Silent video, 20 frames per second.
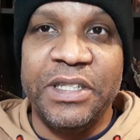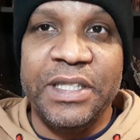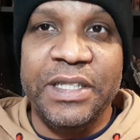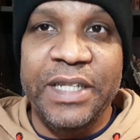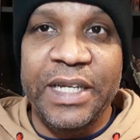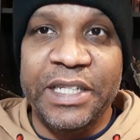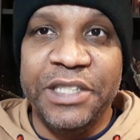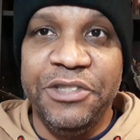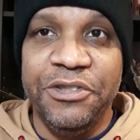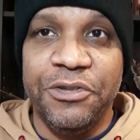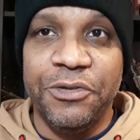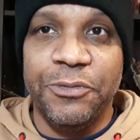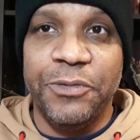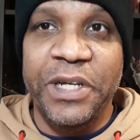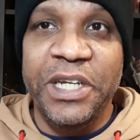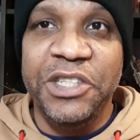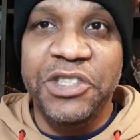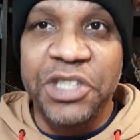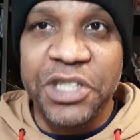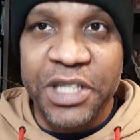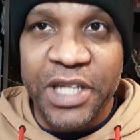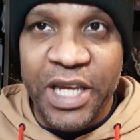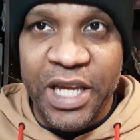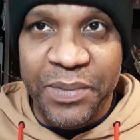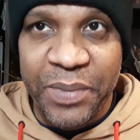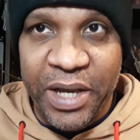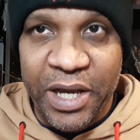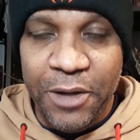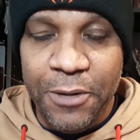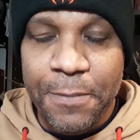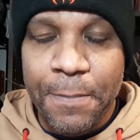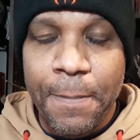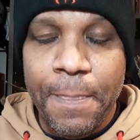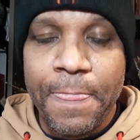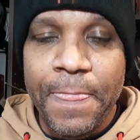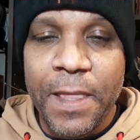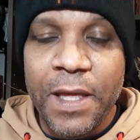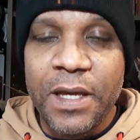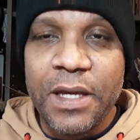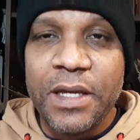The Next Generation came out,
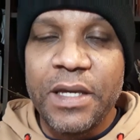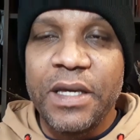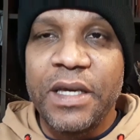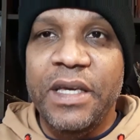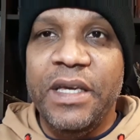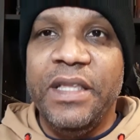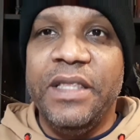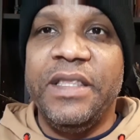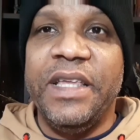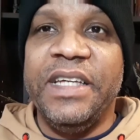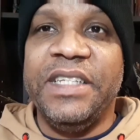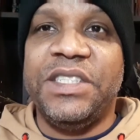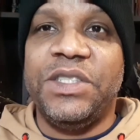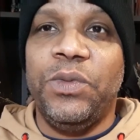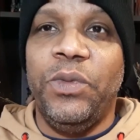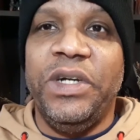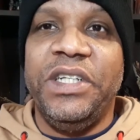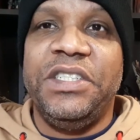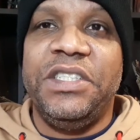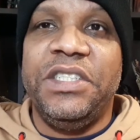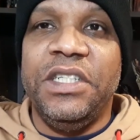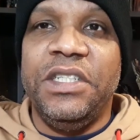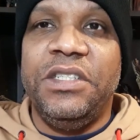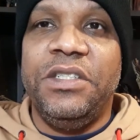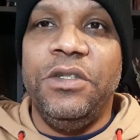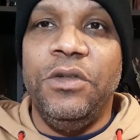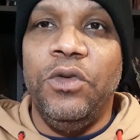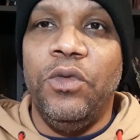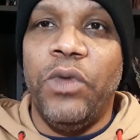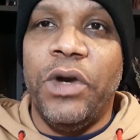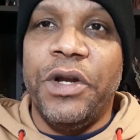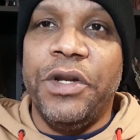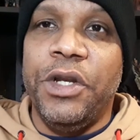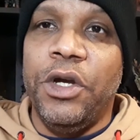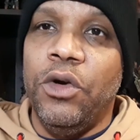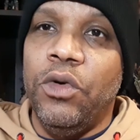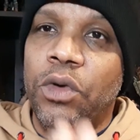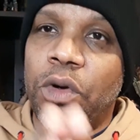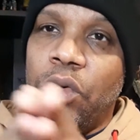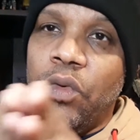they switched it to where
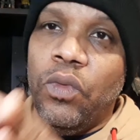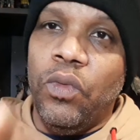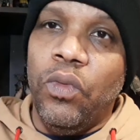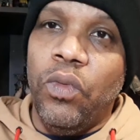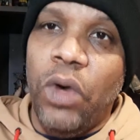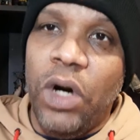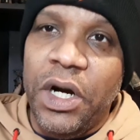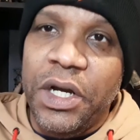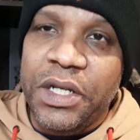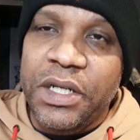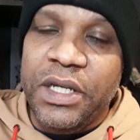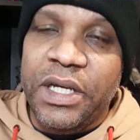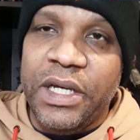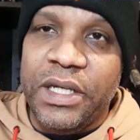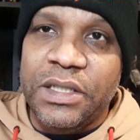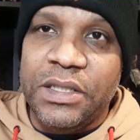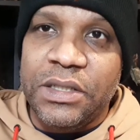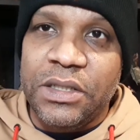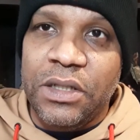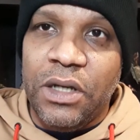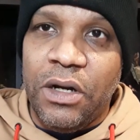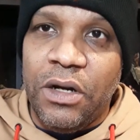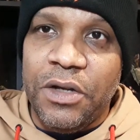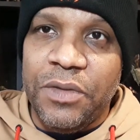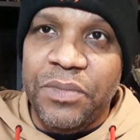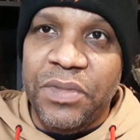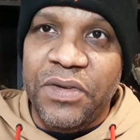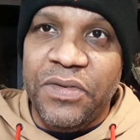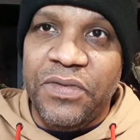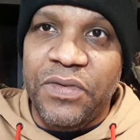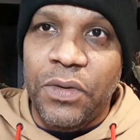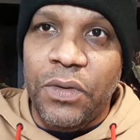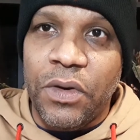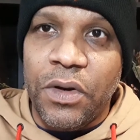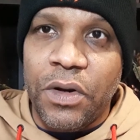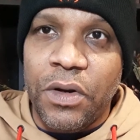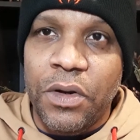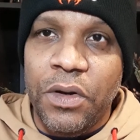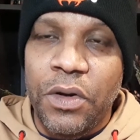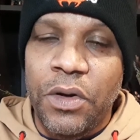no one has gone
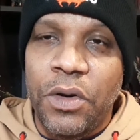before.